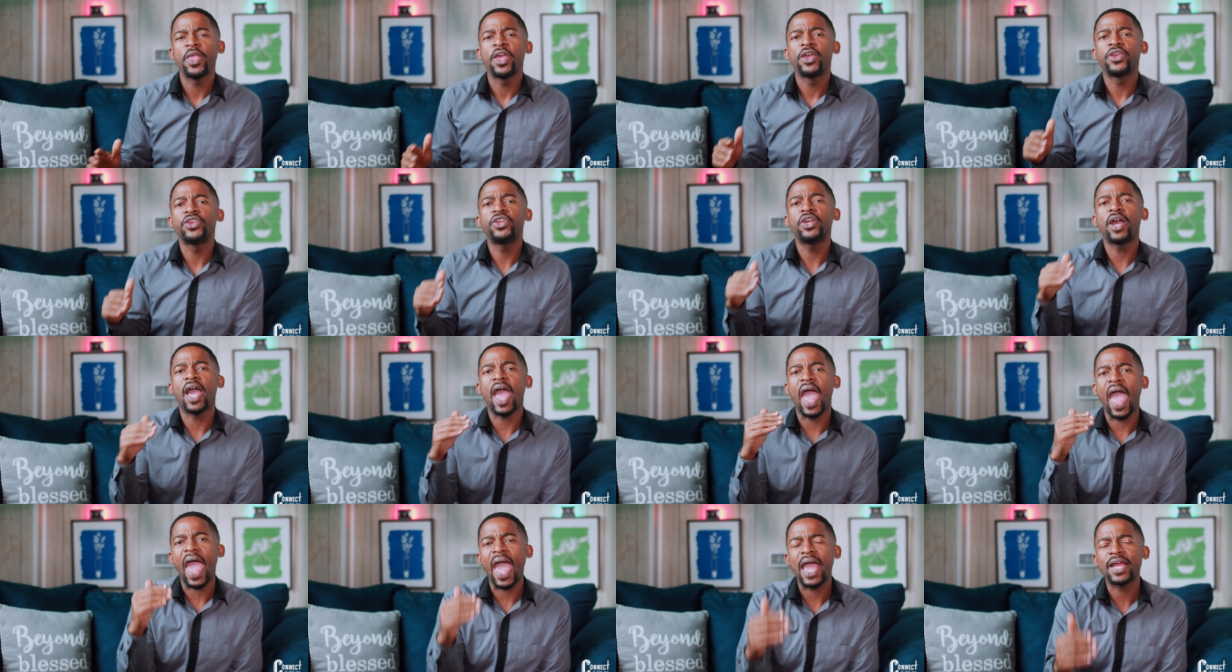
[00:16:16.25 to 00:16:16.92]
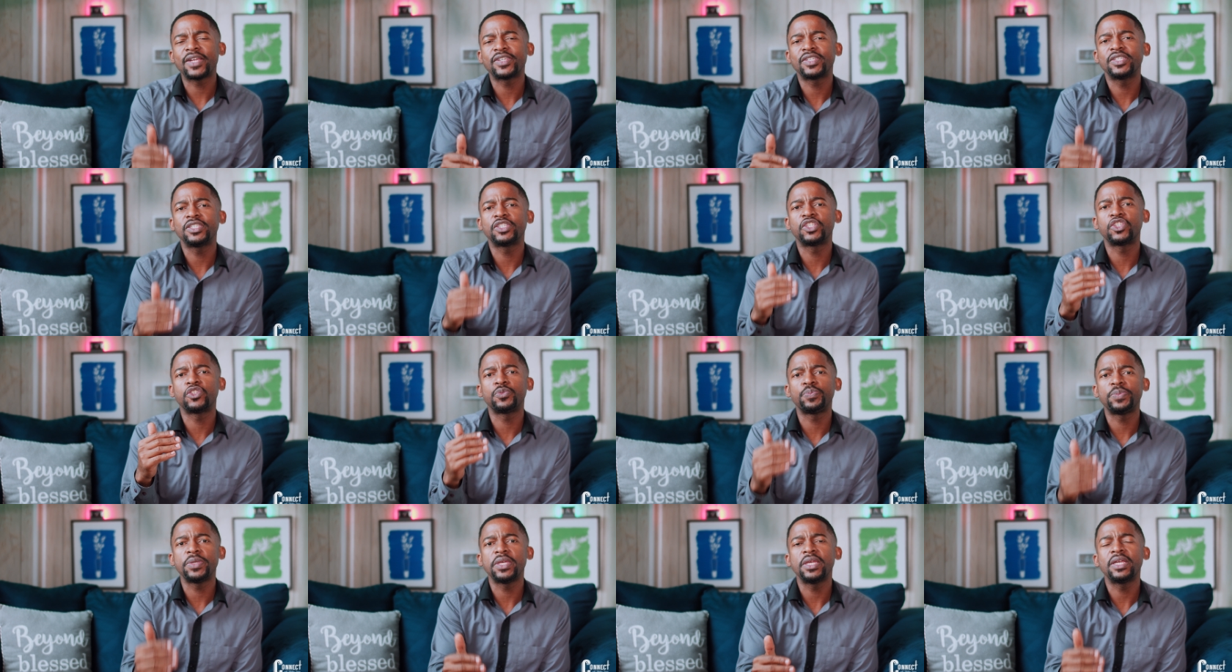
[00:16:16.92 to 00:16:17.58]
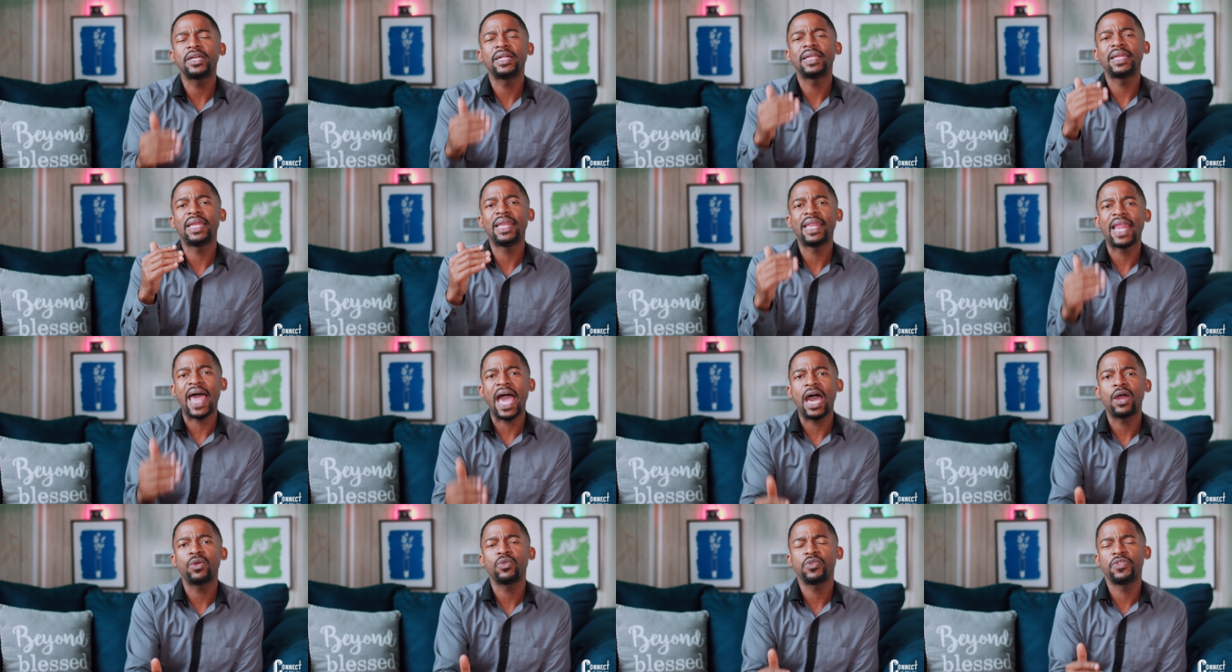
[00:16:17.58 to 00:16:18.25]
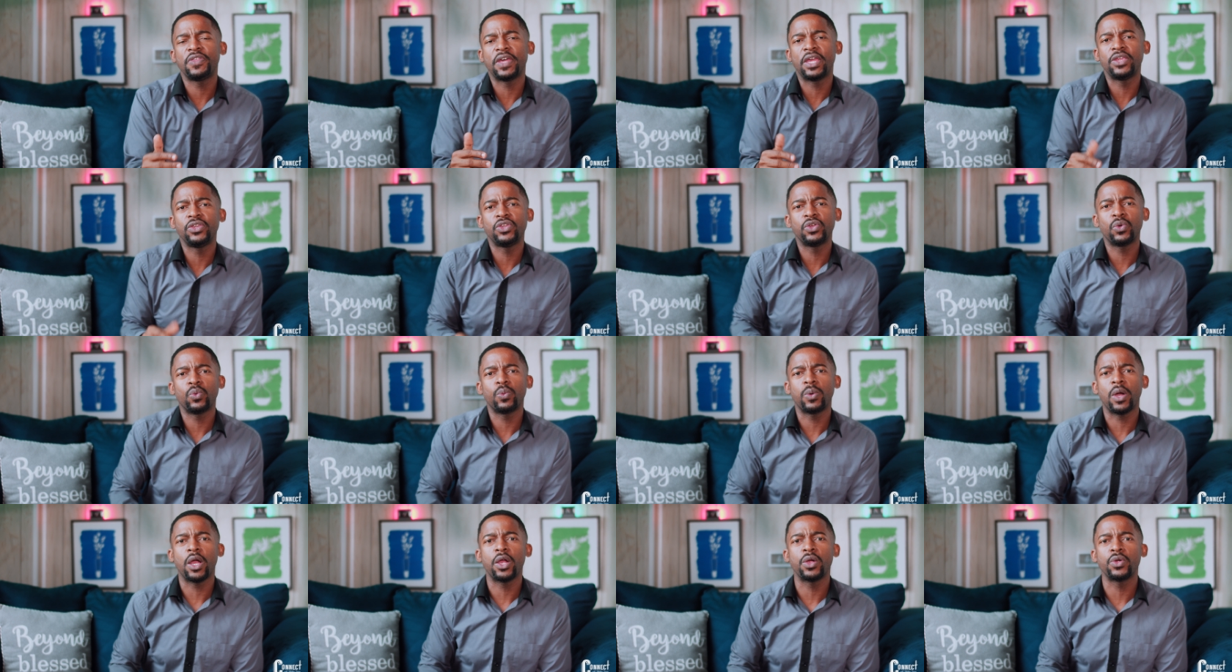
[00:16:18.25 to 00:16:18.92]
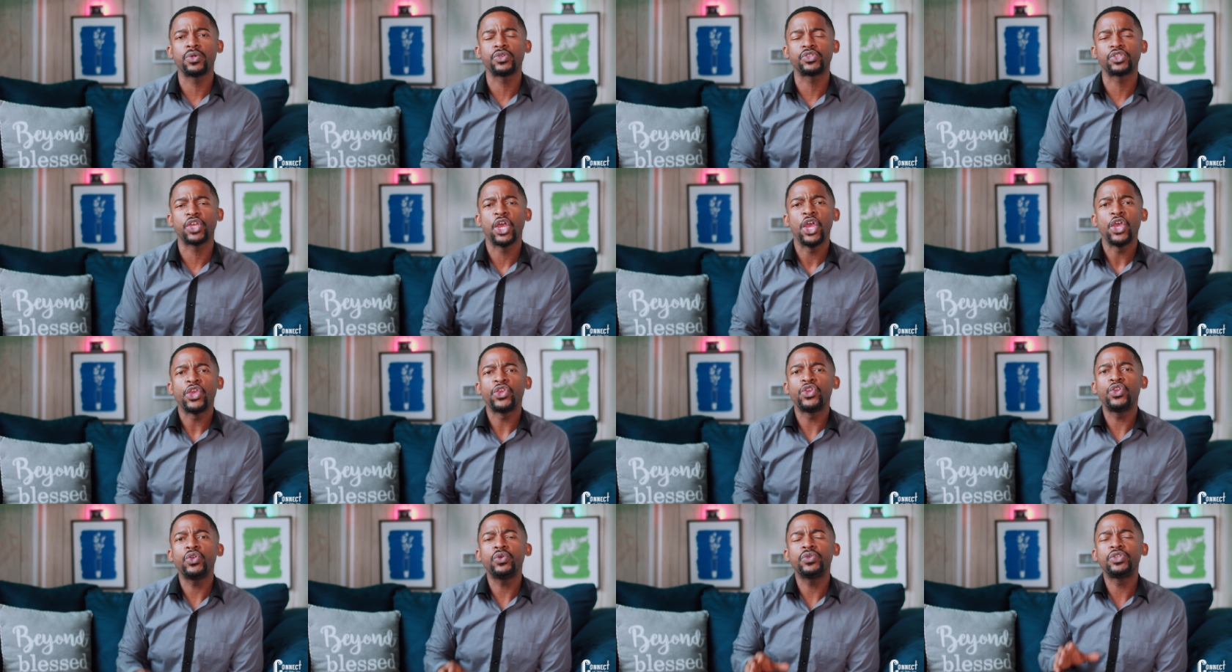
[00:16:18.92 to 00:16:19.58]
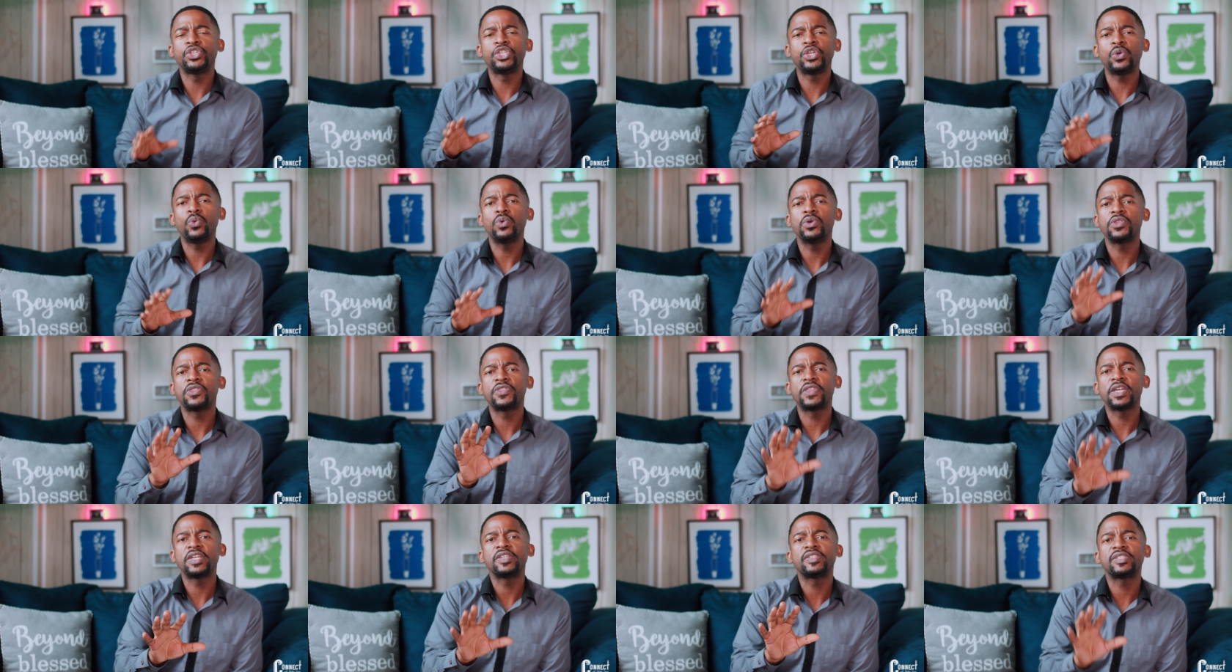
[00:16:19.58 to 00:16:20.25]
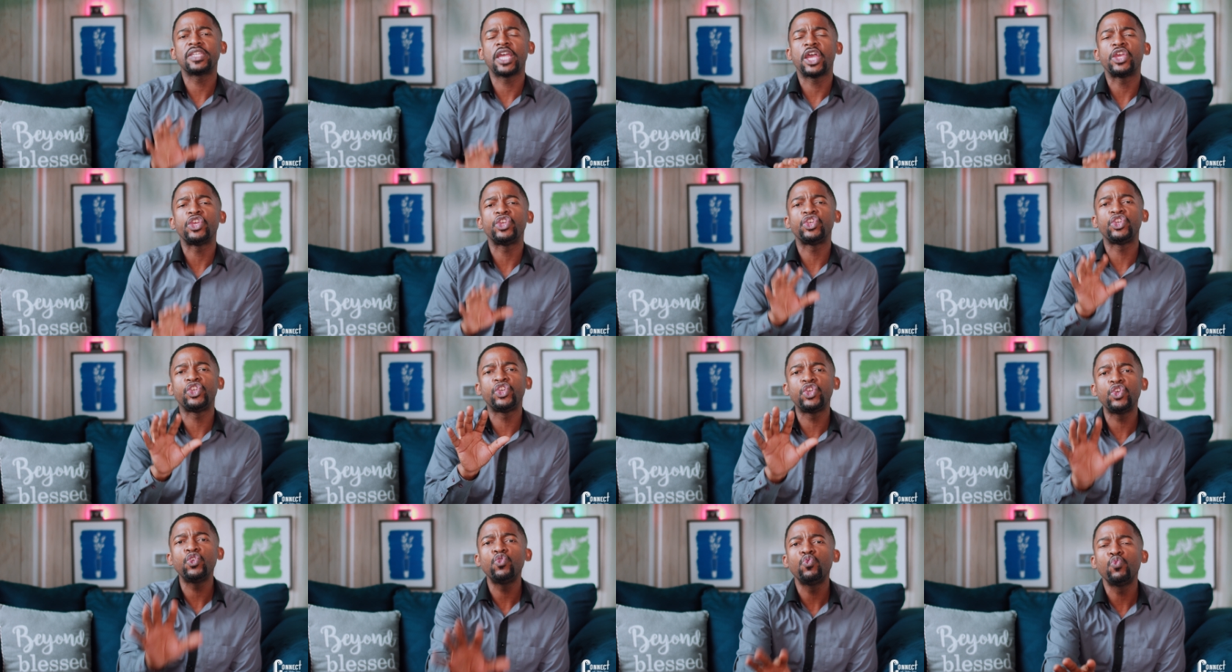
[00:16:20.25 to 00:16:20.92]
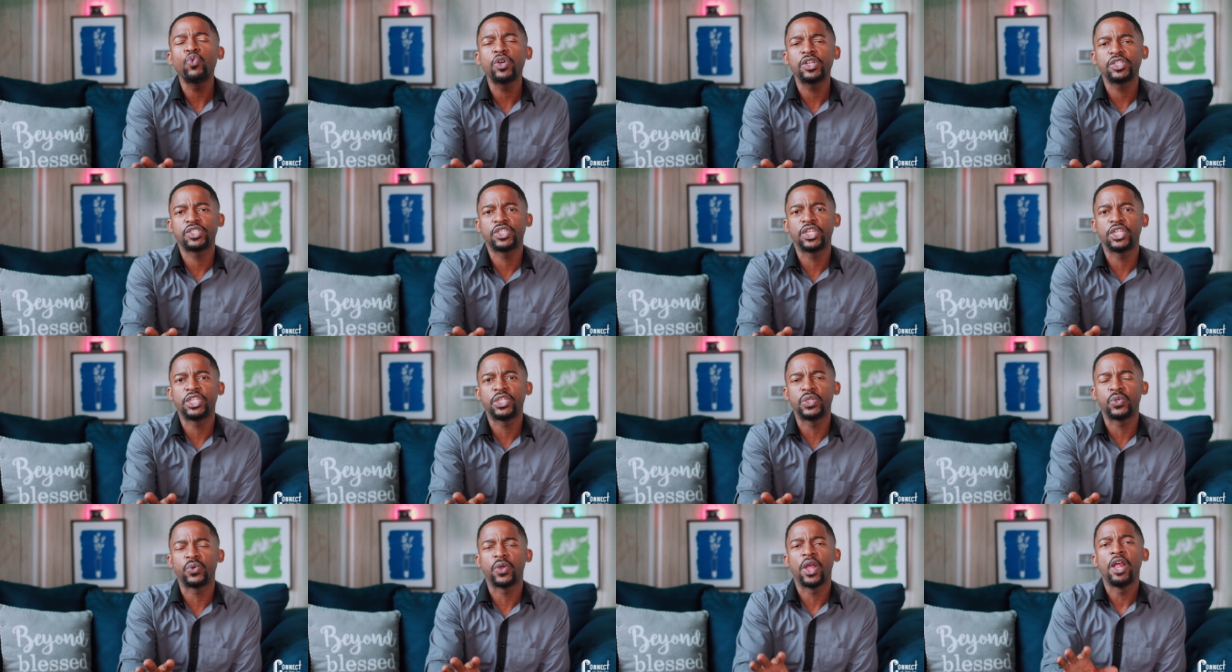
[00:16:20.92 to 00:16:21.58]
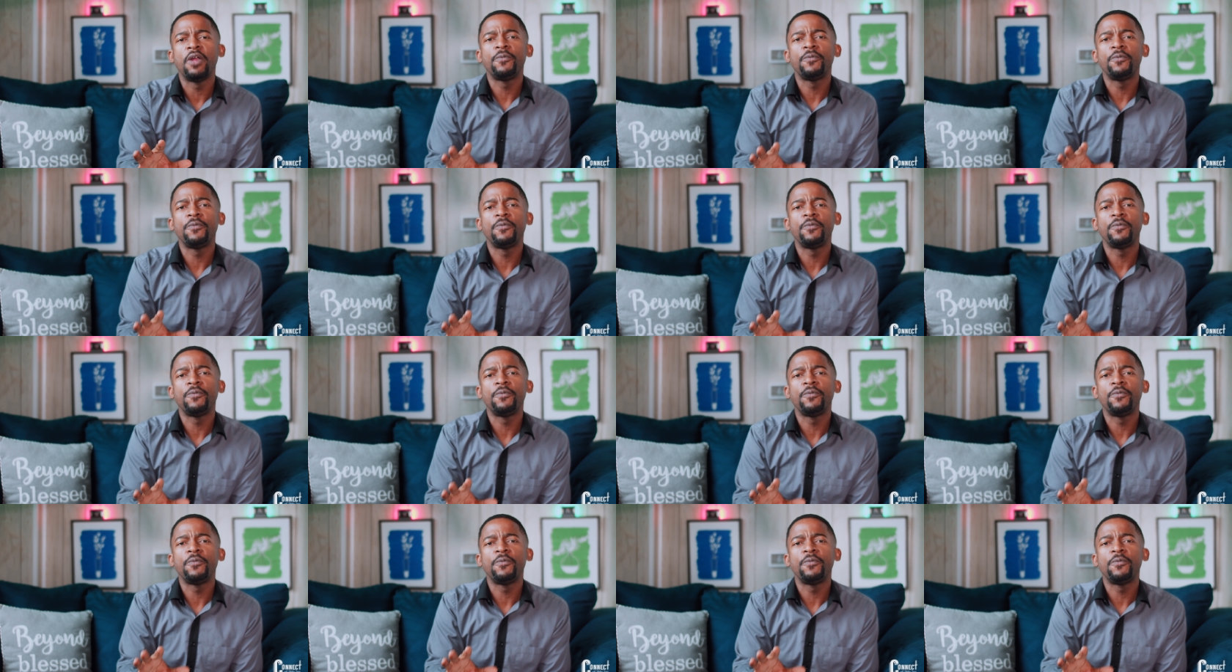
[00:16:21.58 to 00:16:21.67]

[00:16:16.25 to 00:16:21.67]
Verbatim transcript: Your actions speak louder than your words. You're doing things that you want to do,